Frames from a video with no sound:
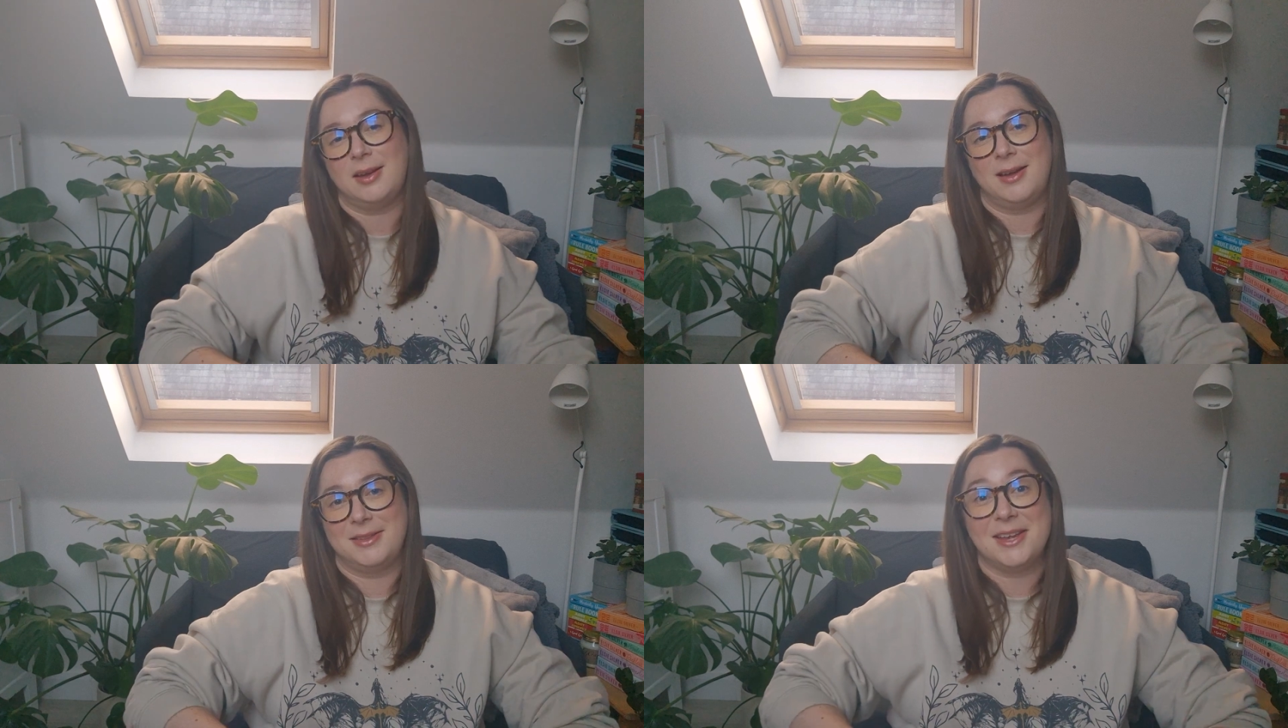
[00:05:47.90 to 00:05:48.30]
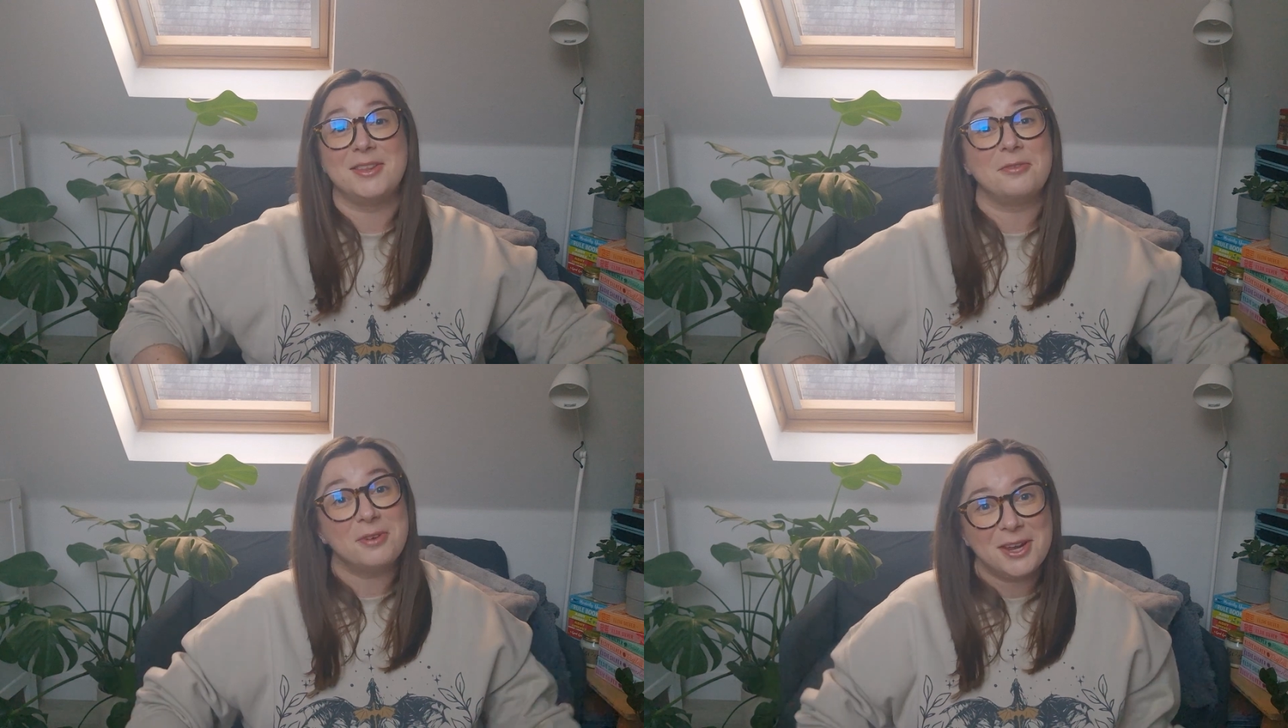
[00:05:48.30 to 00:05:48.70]
And
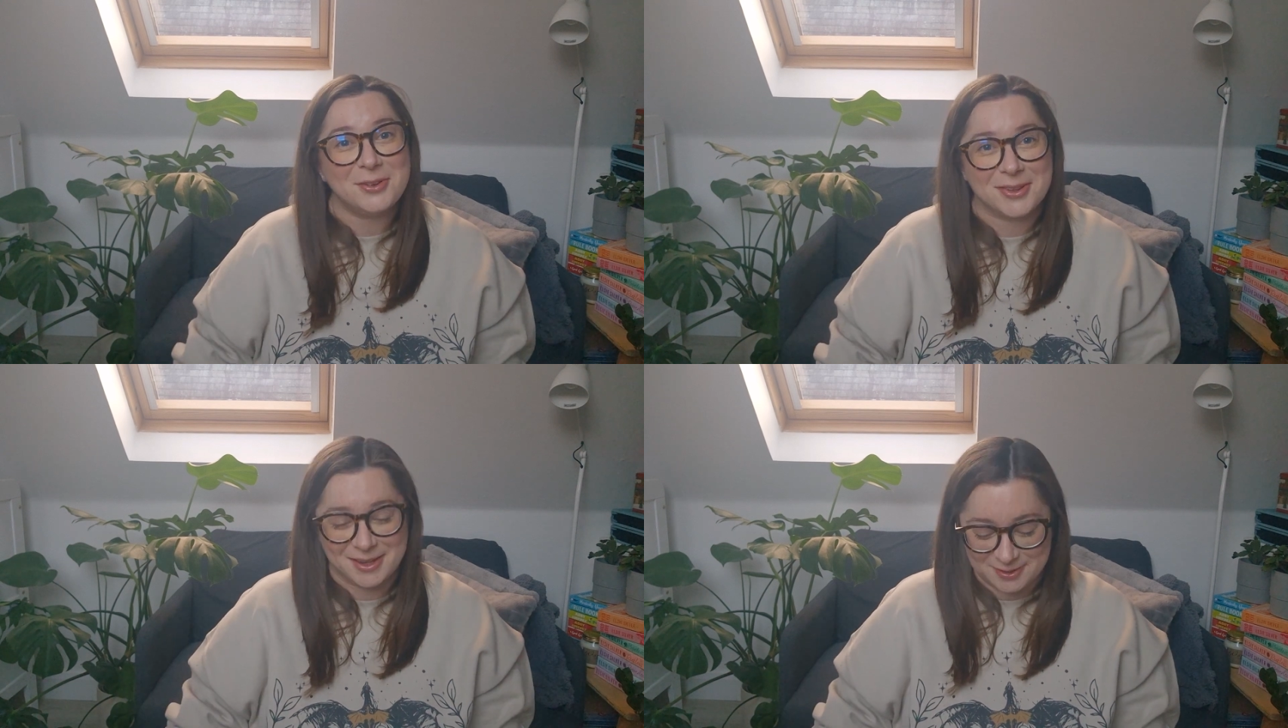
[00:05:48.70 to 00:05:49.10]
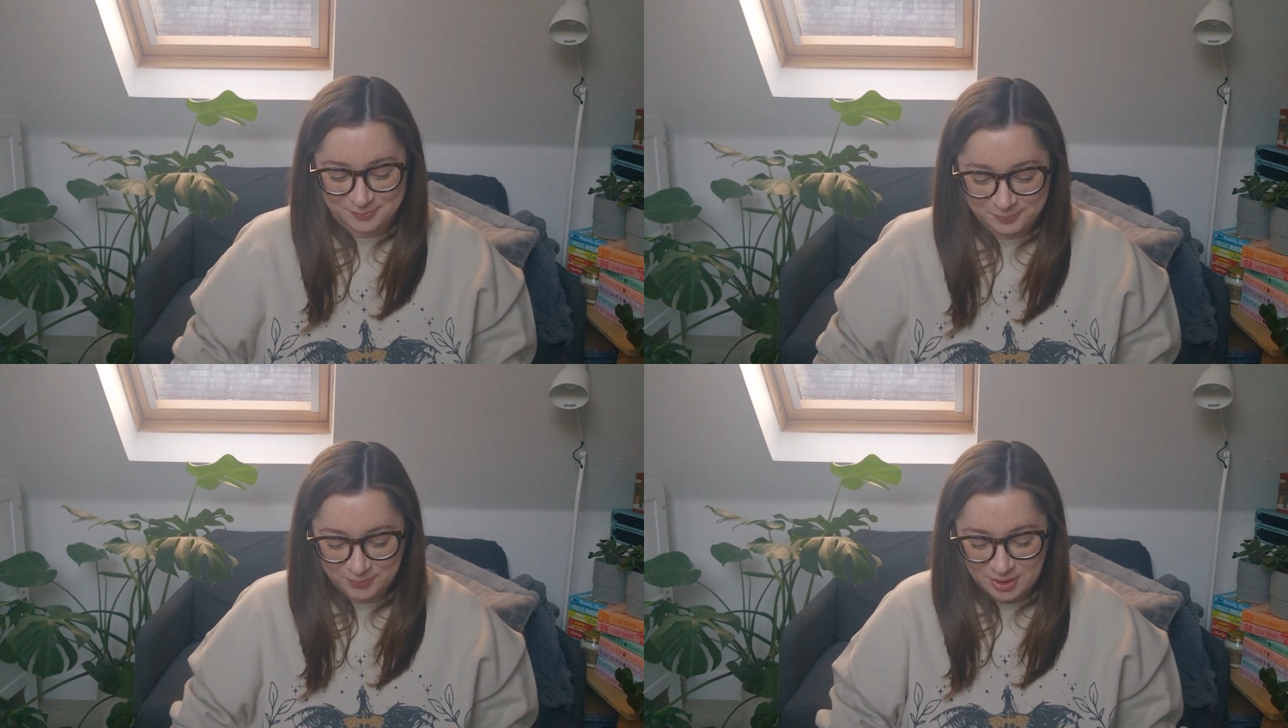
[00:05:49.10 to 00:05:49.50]
then the final
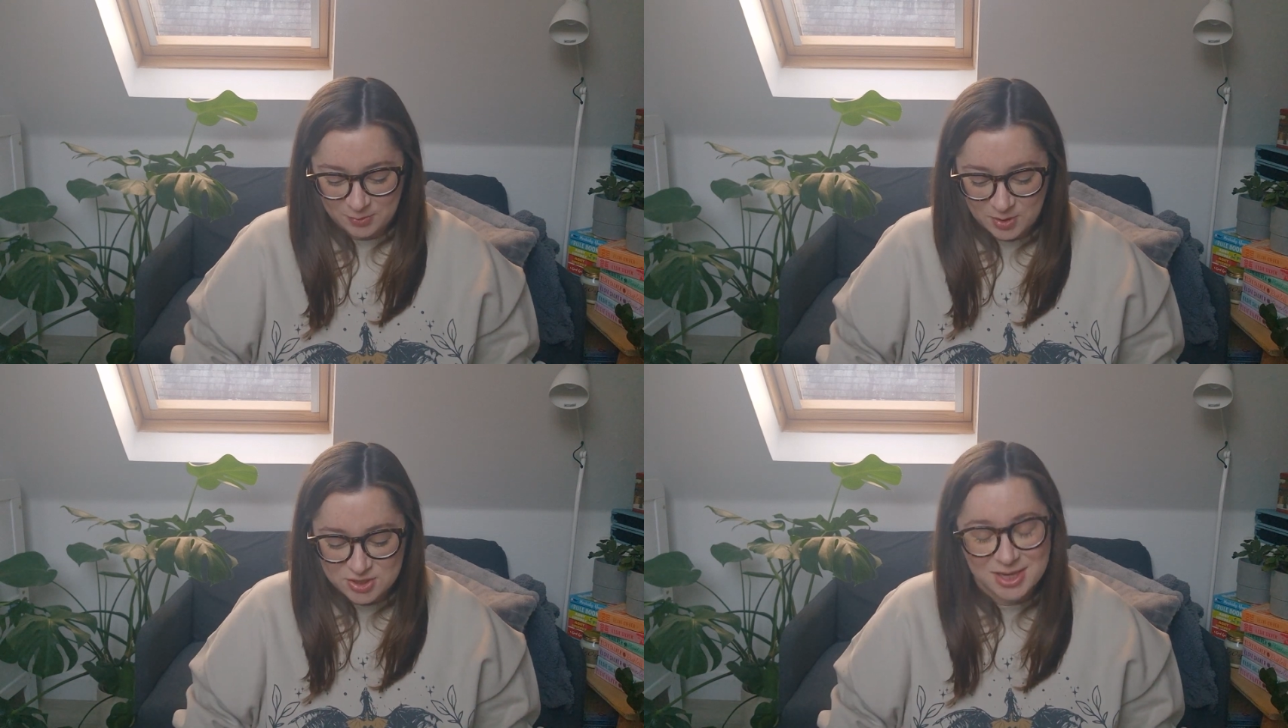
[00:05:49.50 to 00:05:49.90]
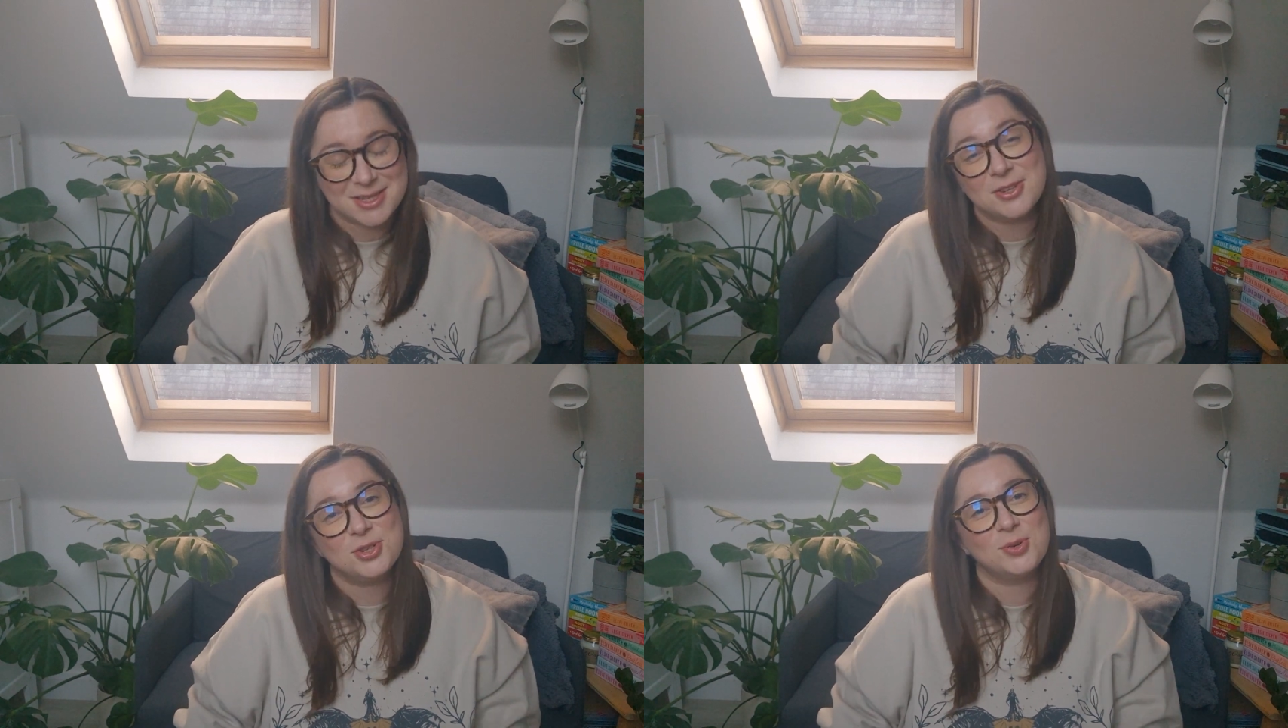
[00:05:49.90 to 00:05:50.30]
thing, which I
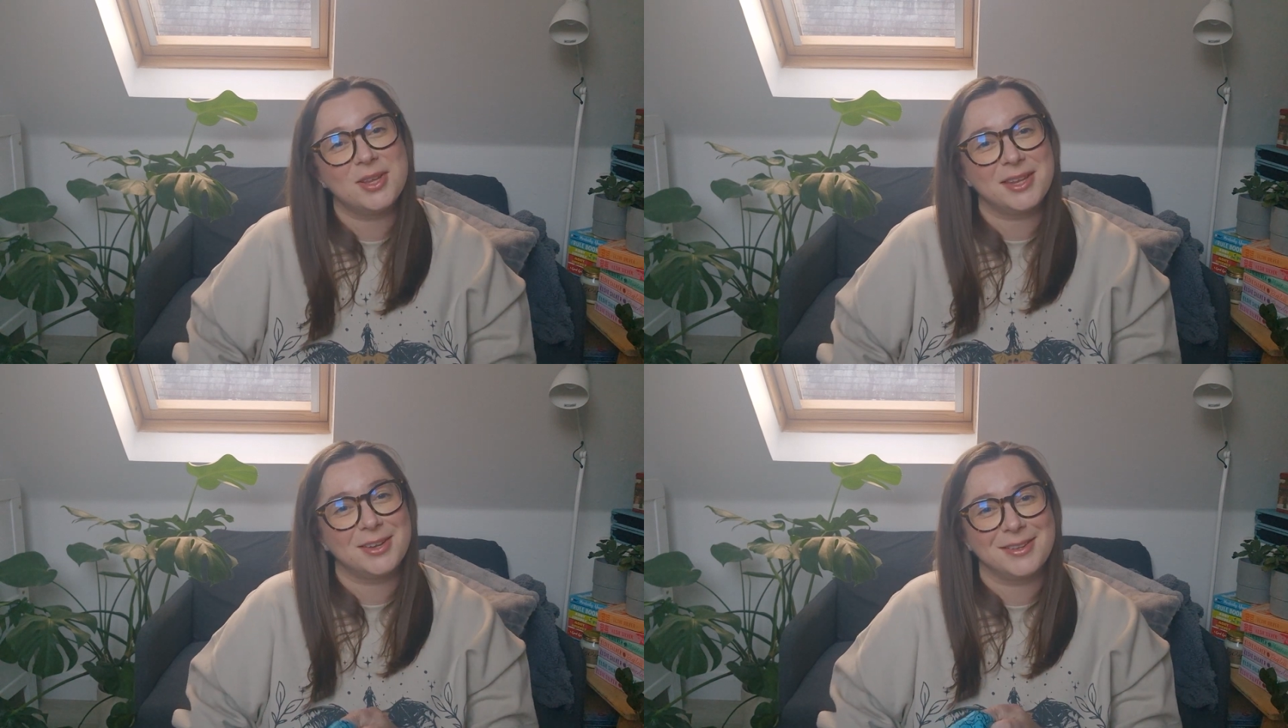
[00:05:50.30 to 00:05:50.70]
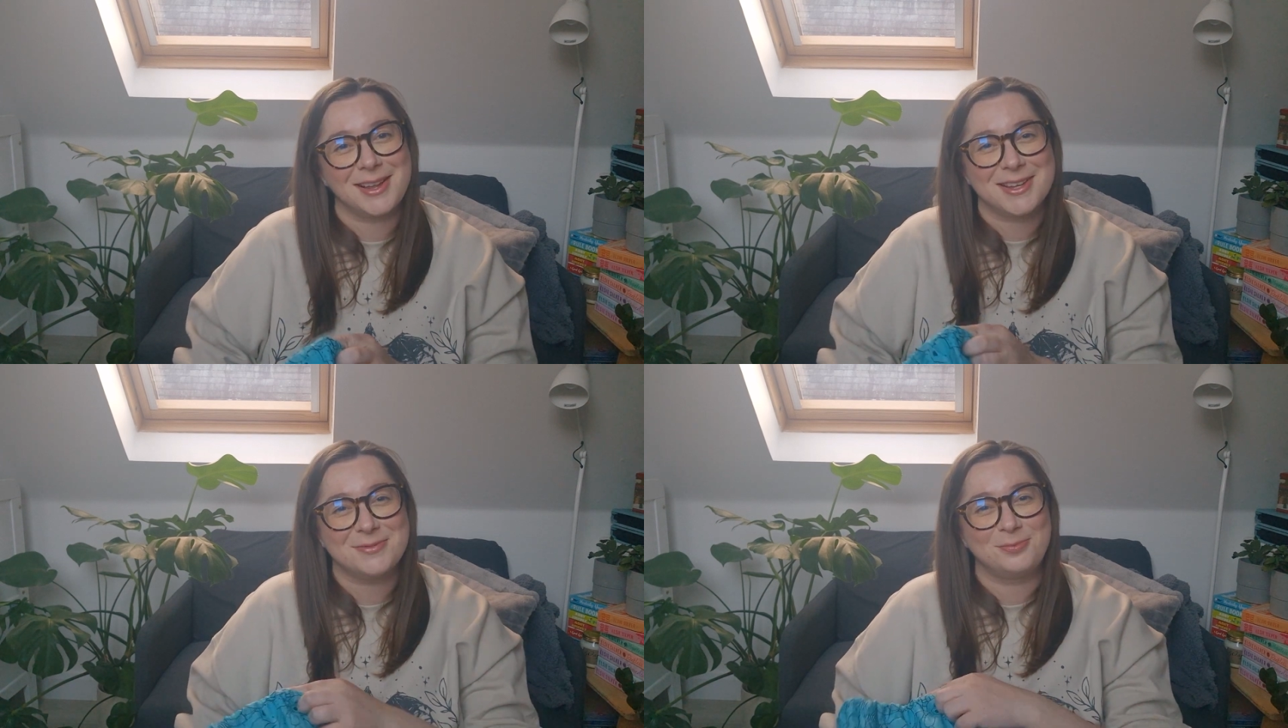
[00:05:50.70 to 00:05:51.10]
didn't show I think in the
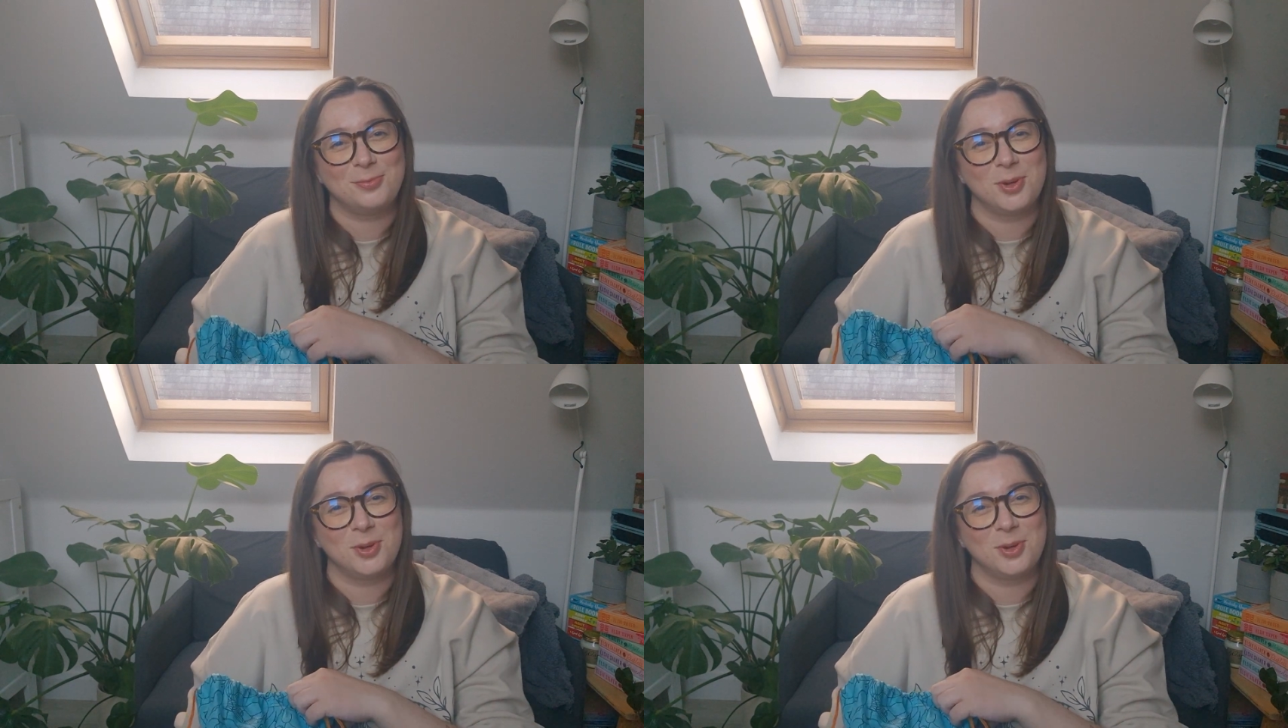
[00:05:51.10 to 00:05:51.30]
last